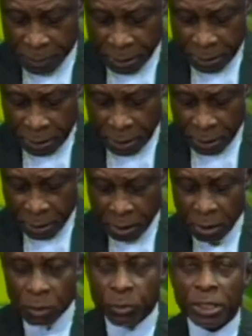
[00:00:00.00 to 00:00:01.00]
But
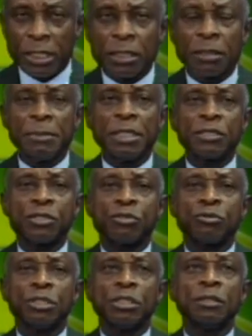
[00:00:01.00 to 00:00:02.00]
within the
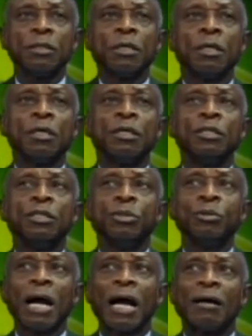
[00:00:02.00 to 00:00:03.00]
ministry,
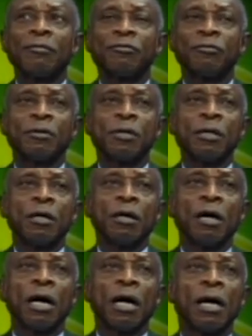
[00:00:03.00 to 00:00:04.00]
you have
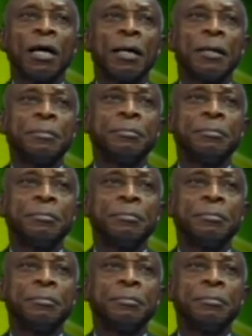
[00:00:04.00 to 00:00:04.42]
a